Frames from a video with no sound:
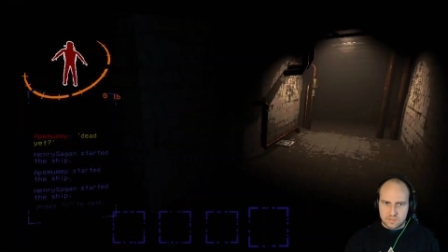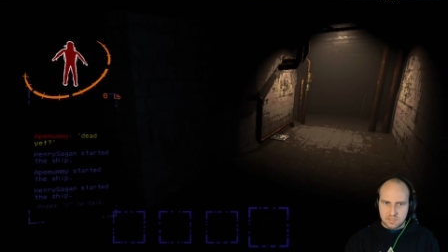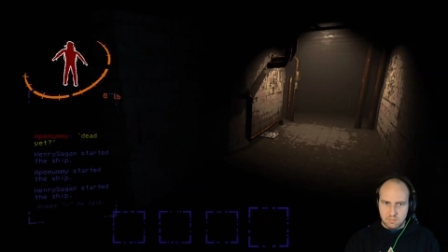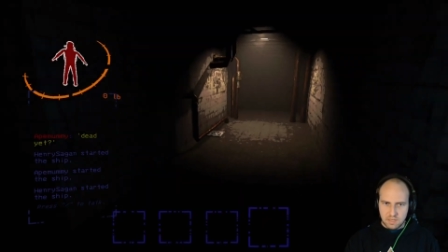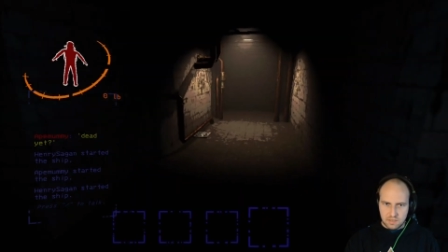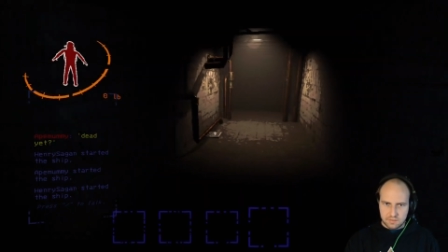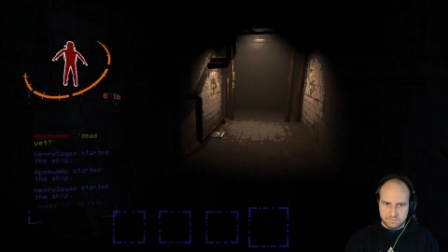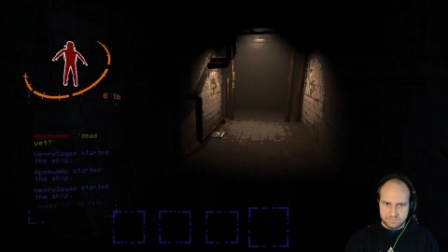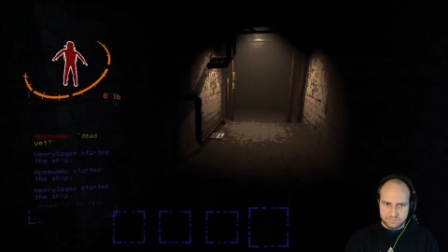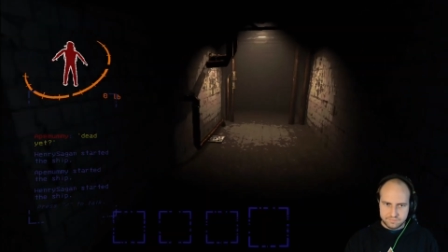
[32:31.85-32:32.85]
to me.
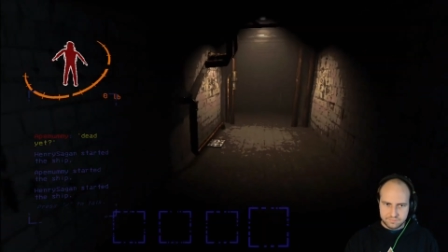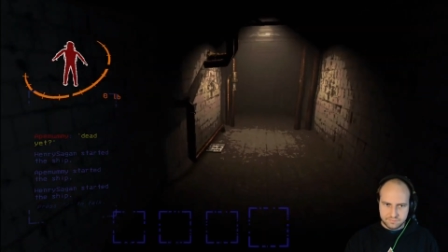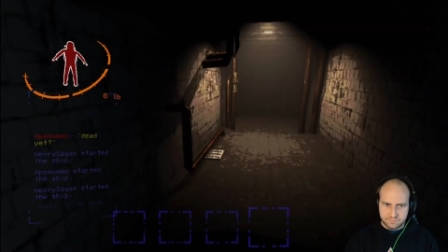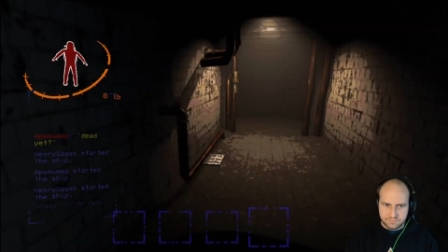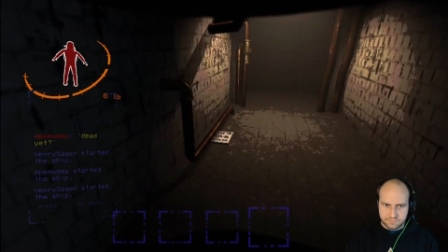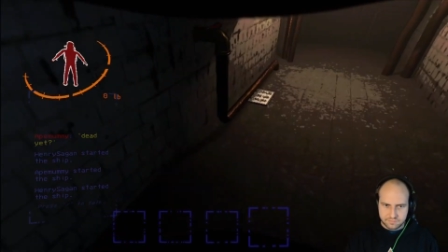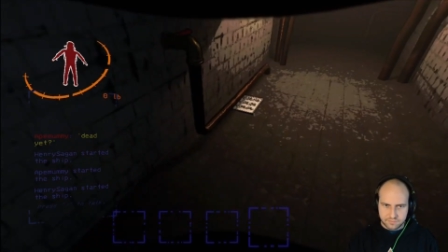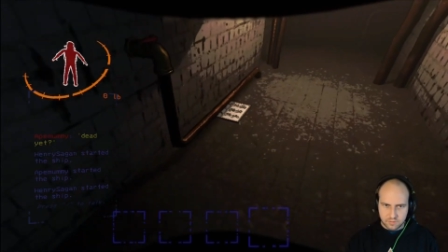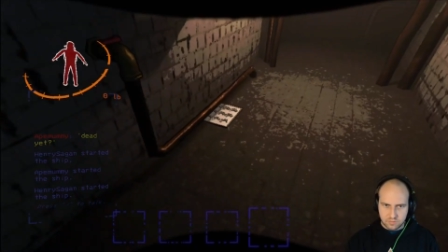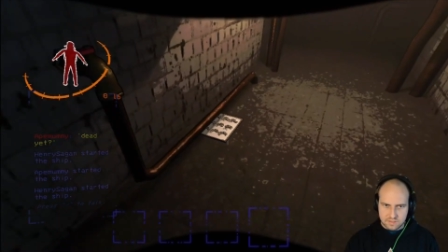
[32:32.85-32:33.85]
All right.
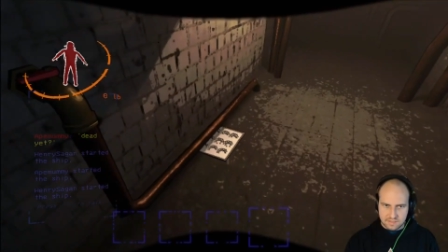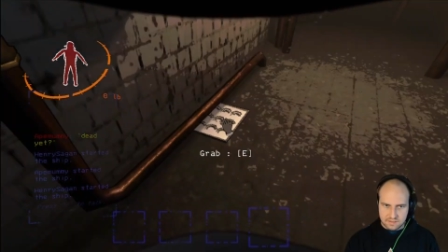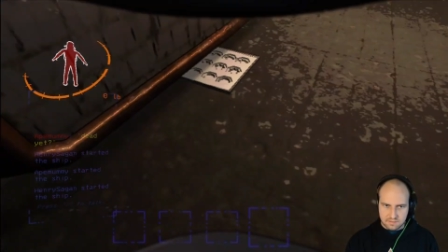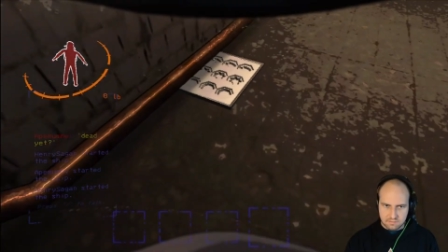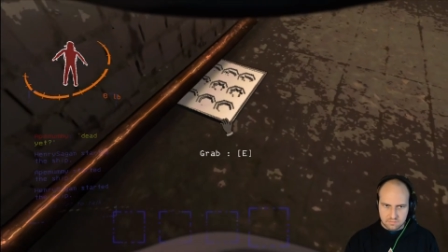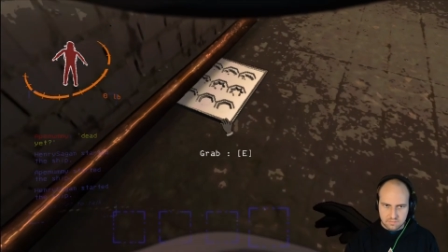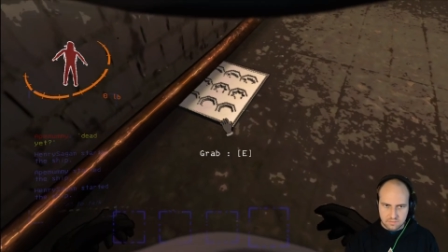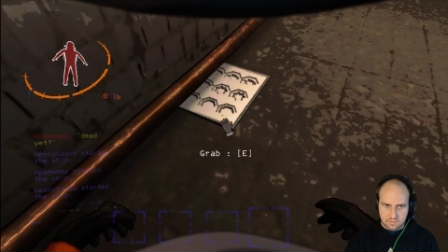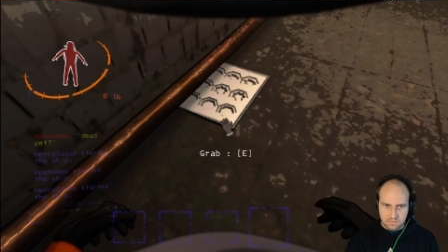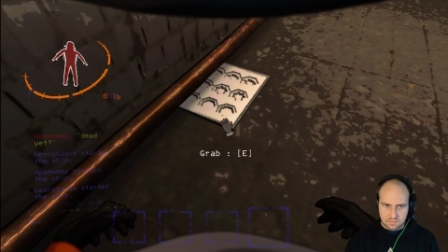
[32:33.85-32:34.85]
Oh, what's this?
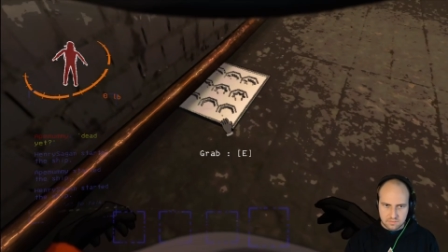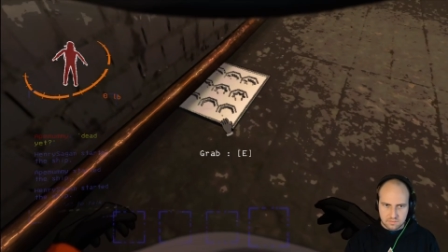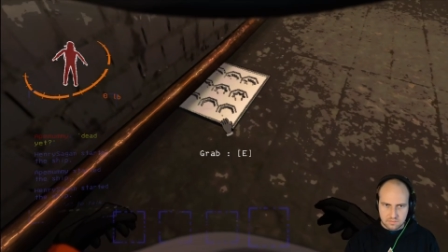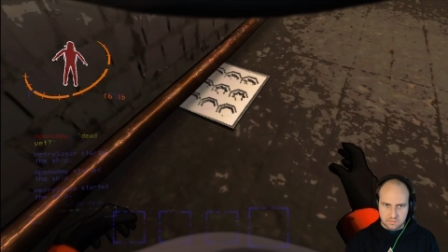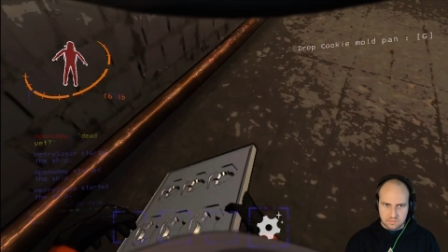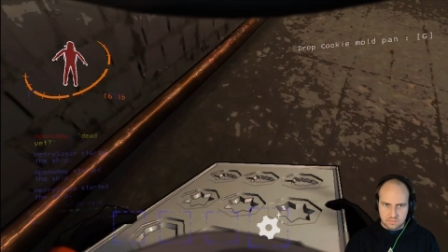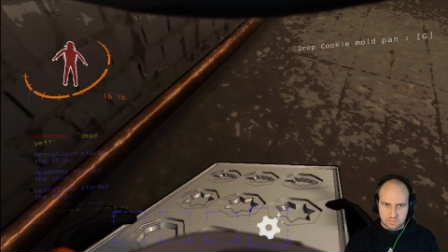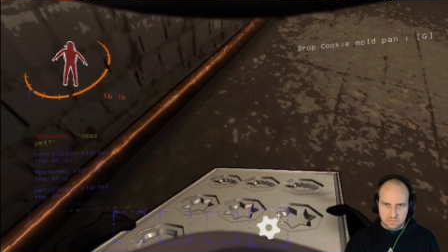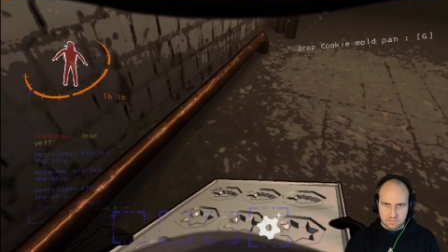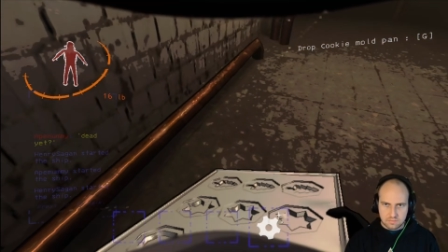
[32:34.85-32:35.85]
Hey, hey uh,
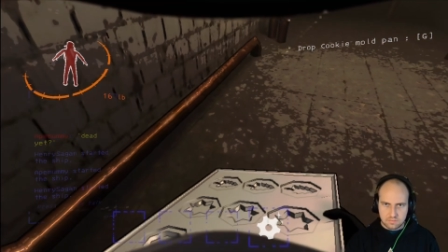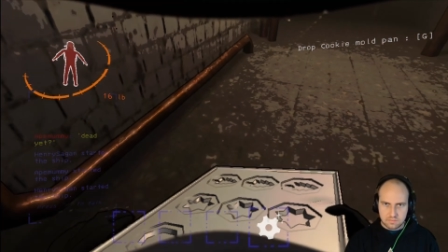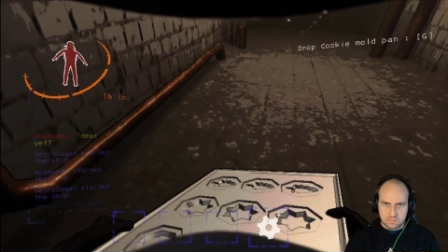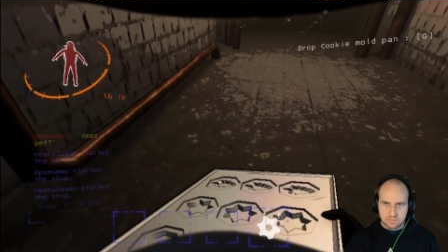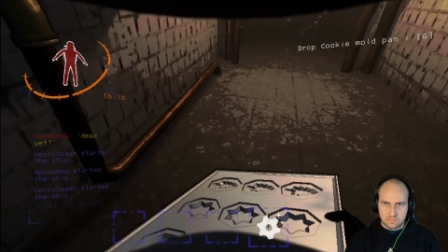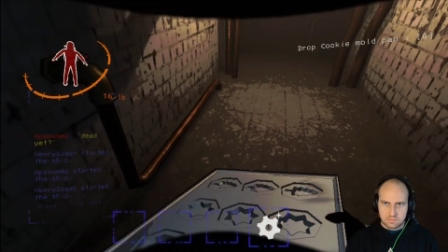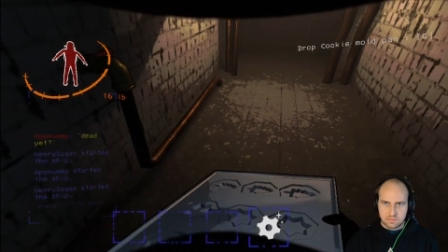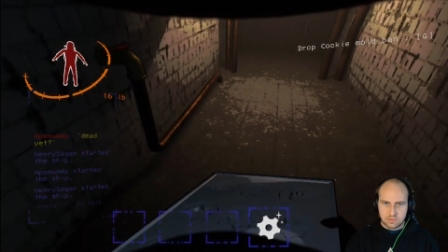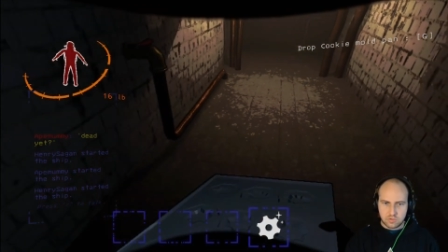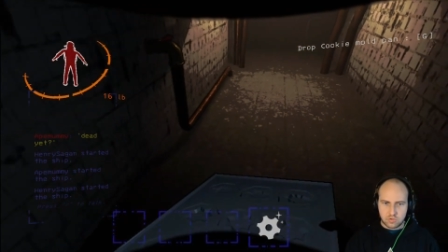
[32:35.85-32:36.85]
I found a
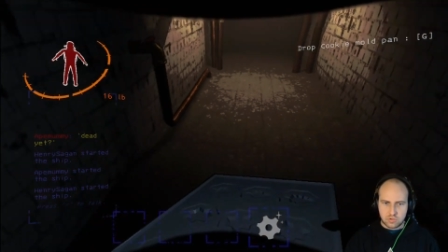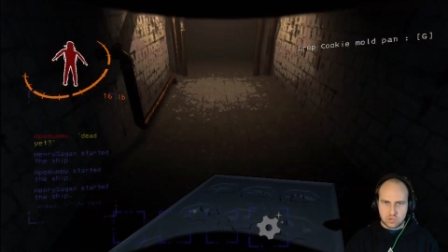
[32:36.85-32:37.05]
screw.